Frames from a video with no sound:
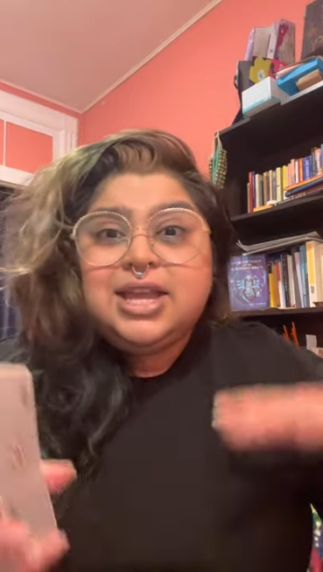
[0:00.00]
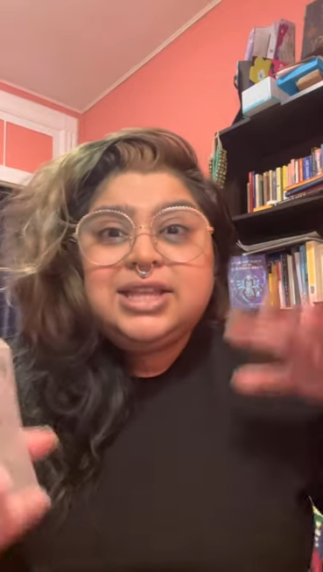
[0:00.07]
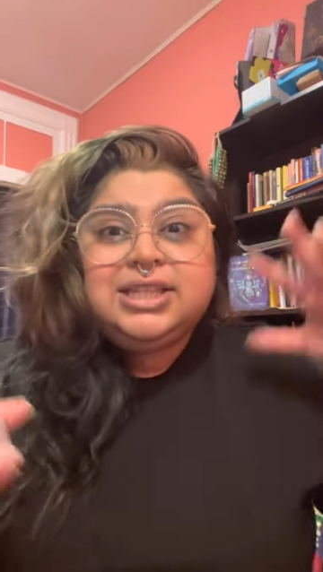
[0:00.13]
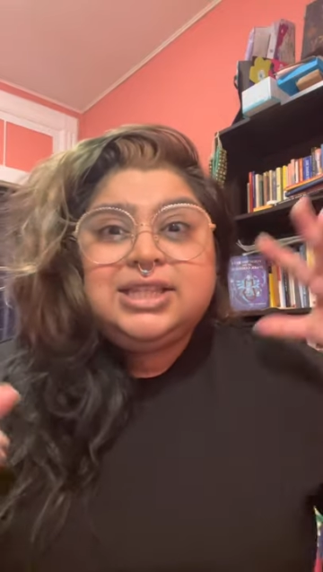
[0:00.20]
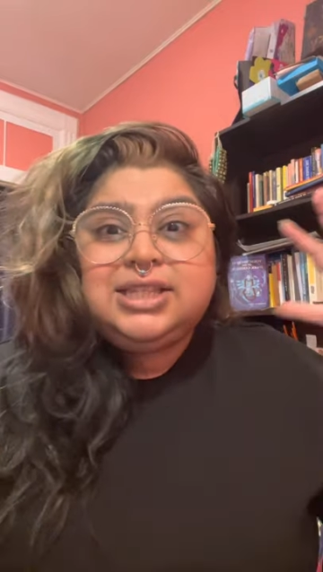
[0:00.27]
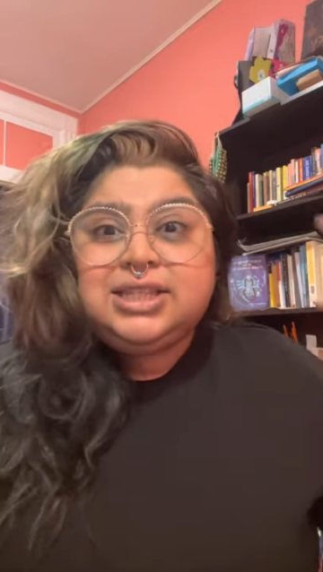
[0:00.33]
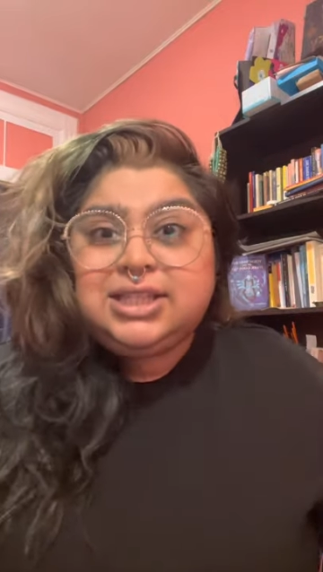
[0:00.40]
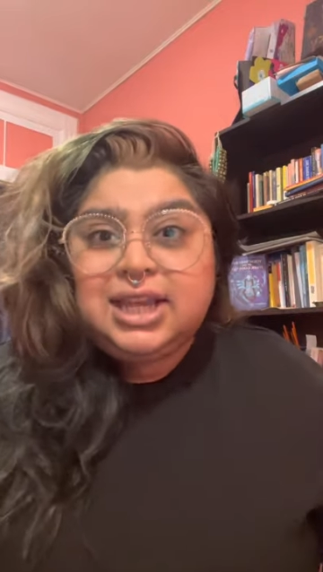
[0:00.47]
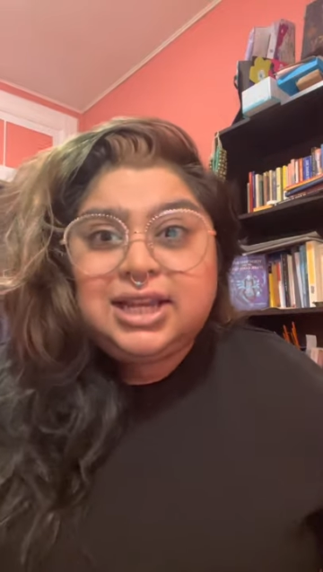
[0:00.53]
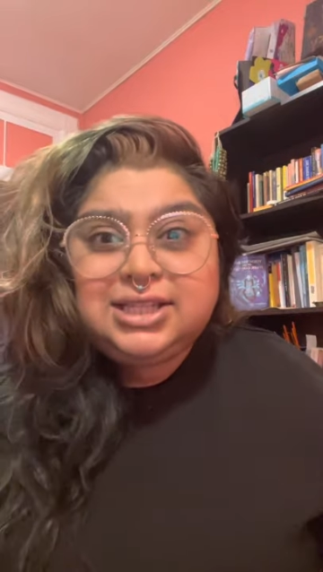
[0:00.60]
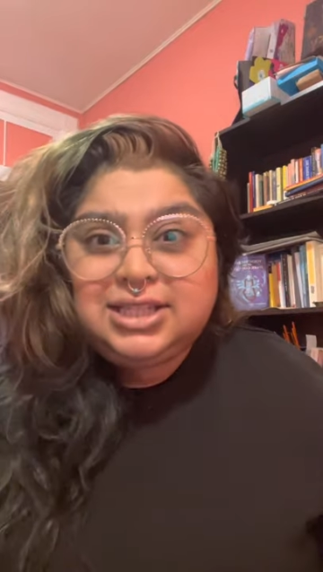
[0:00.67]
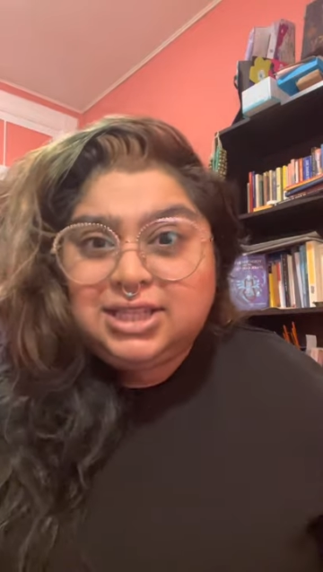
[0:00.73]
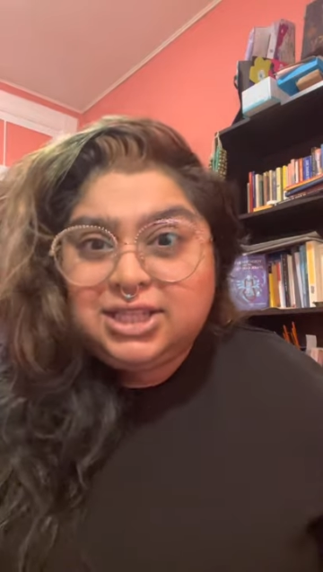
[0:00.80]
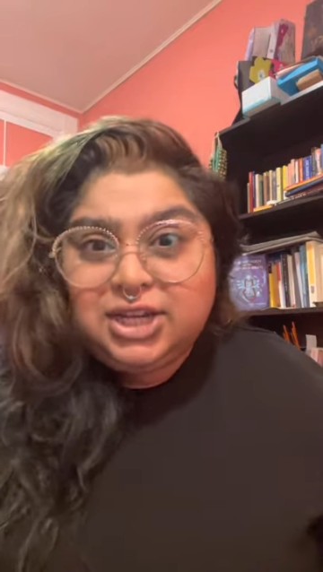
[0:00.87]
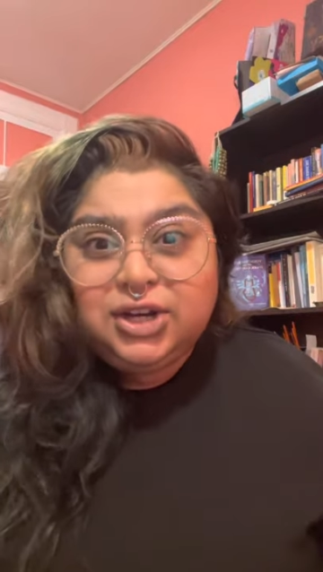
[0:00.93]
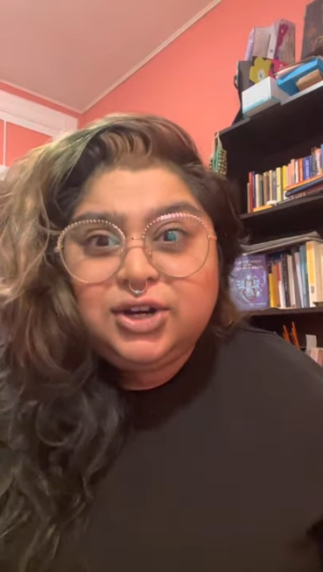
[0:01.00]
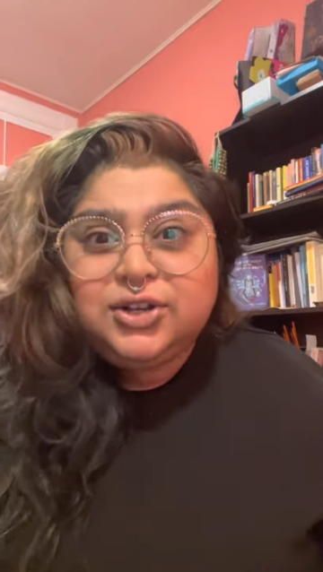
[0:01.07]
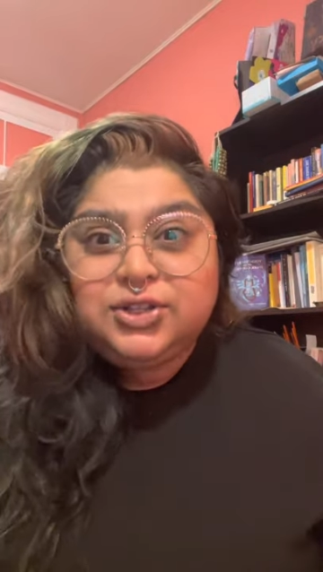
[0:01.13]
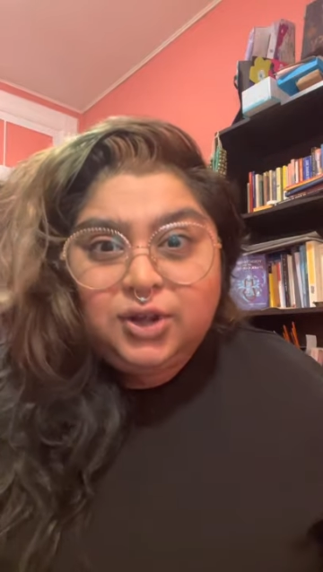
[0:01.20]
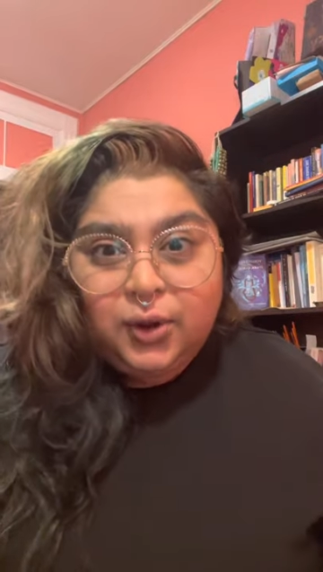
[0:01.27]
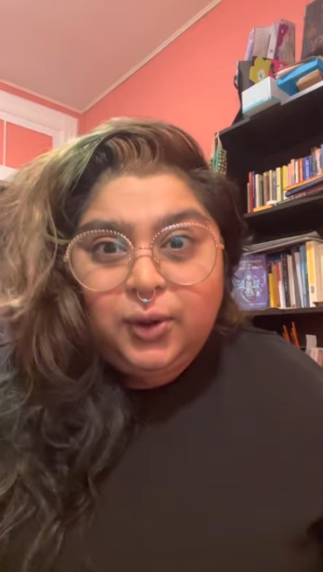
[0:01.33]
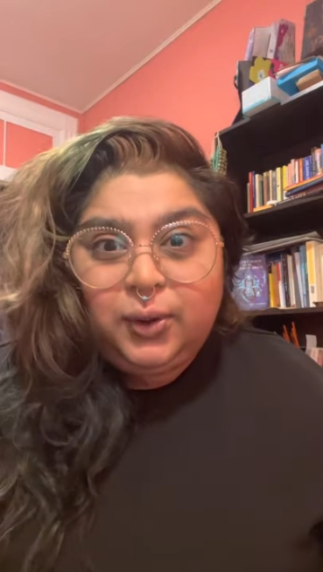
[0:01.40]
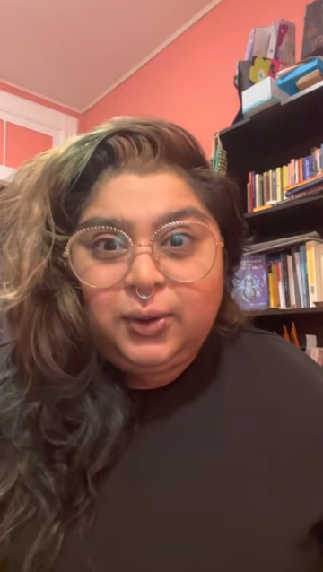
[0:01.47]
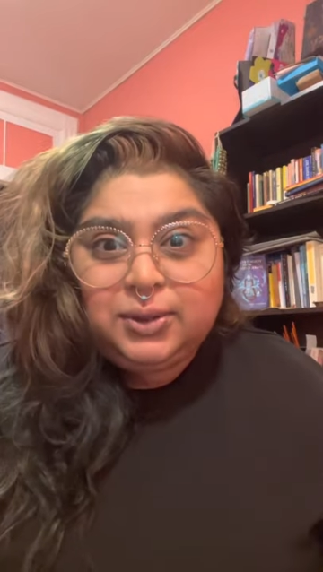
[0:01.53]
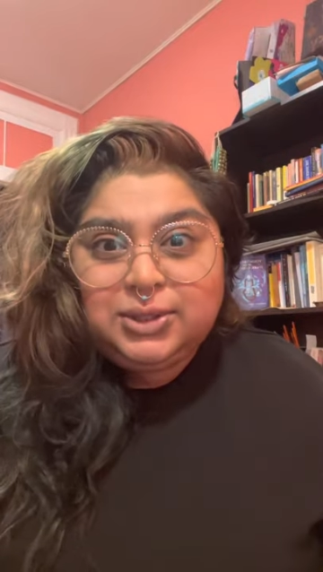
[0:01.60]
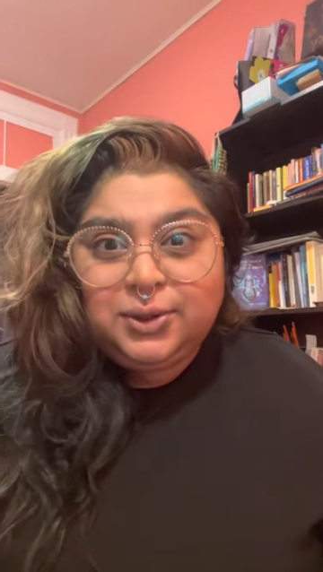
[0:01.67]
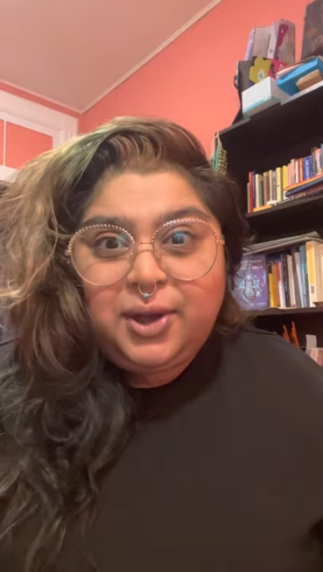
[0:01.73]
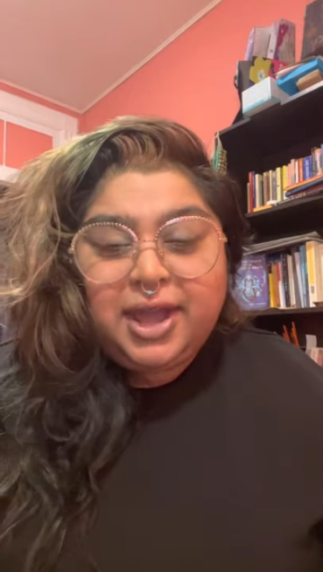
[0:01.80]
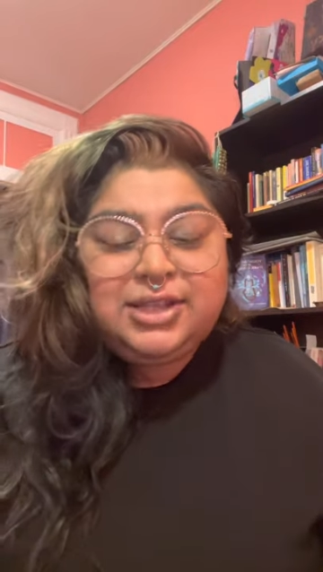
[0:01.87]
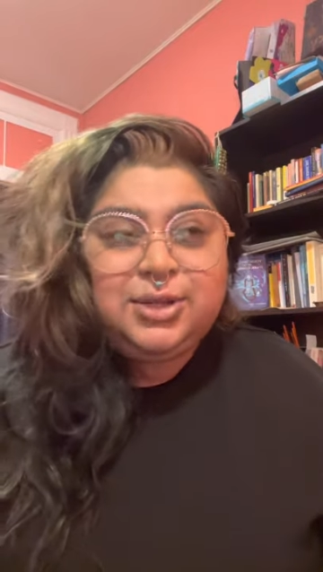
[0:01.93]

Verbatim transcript: 6 years old, okay?